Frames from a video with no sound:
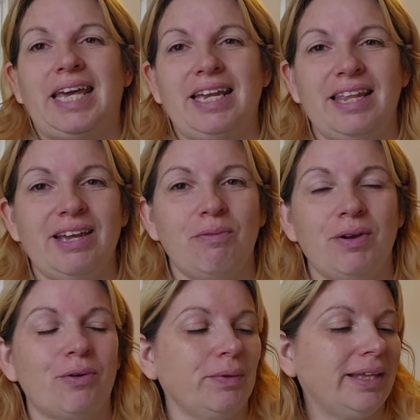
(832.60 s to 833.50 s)
we
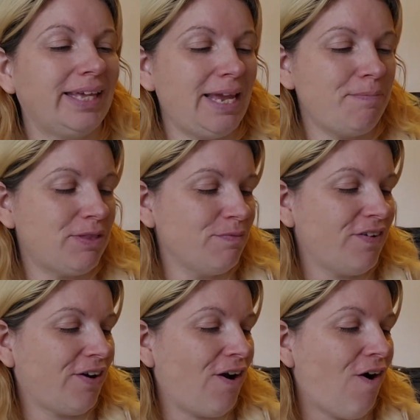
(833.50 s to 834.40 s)
don't really keep them
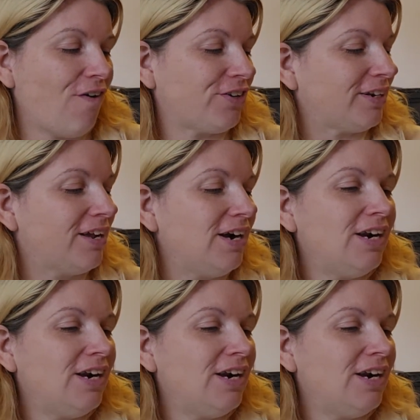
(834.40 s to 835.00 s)
very often.